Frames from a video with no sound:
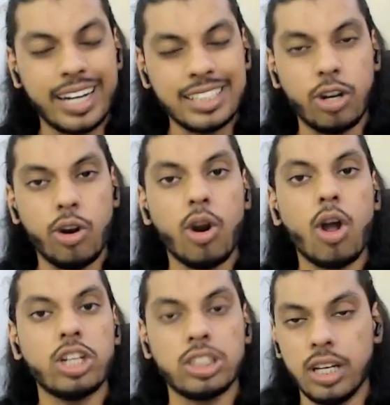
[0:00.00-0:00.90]
gets
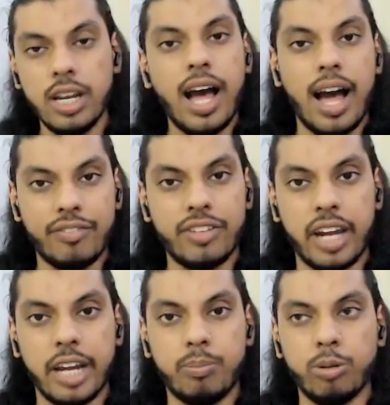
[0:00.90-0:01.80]
lost after
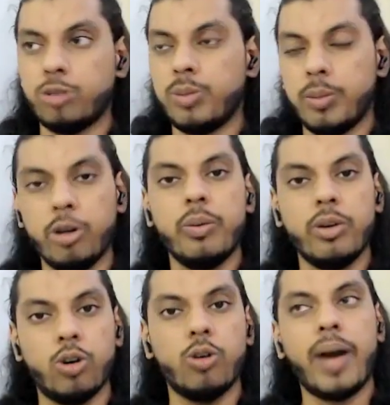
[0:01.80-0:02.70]
9 posts, people don't
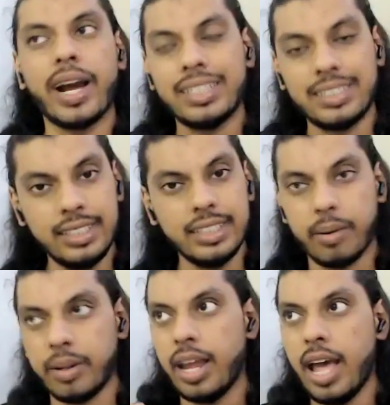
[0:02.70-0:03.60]
even go back and see
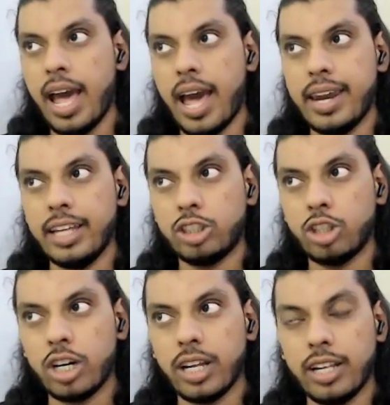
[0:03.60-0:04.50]
them, and it's
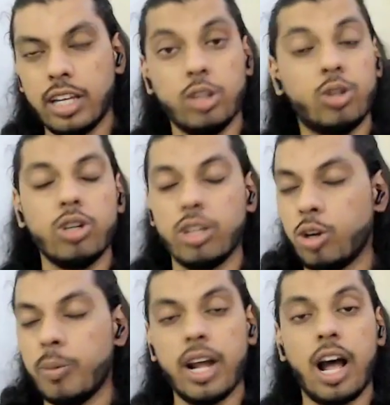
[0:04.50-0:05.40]
not,
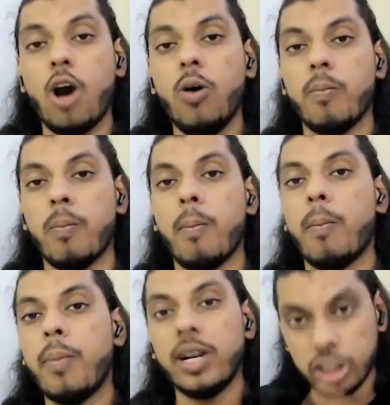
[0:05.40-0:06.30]
no matter how
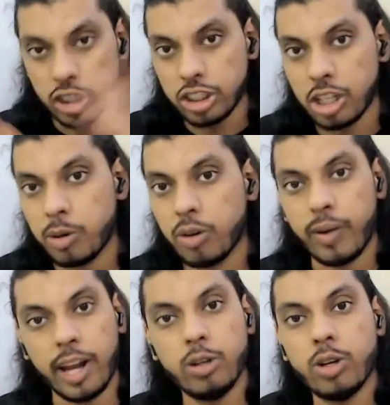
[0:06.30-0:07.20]
much insane amount of
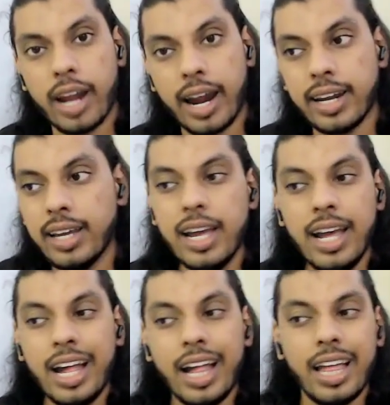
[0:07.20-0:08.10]
value you're adding,
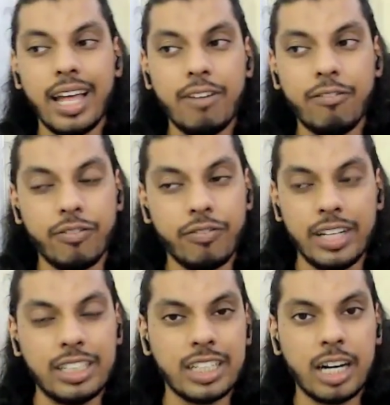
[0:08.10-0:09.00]

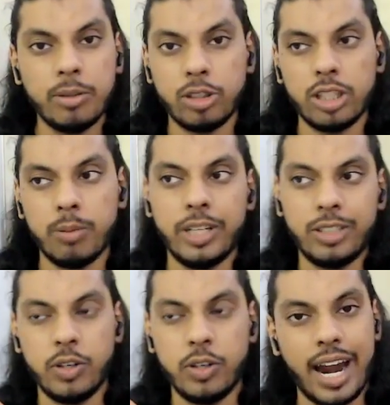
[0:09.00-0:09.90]
Instagram is not the
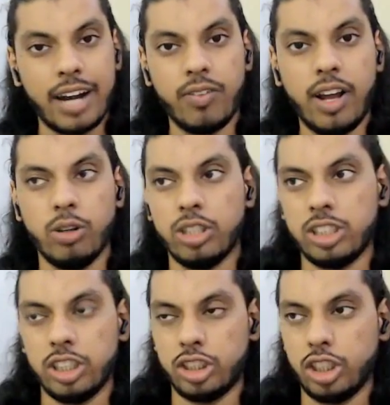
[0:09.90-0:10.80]
place where you add value.
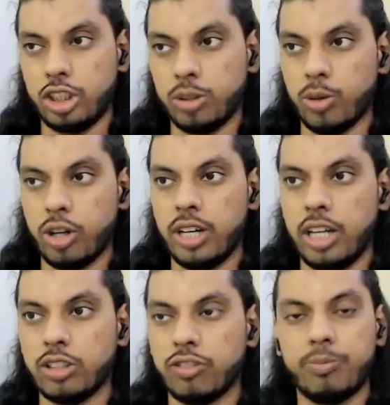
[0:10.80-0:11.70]
It's more on the
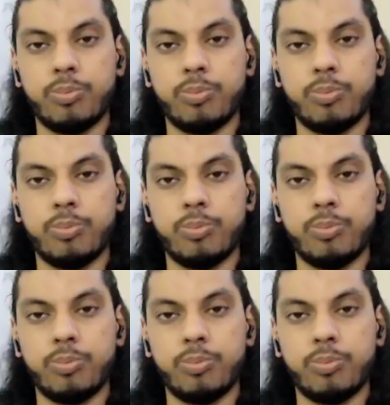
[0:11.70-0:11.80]
lines of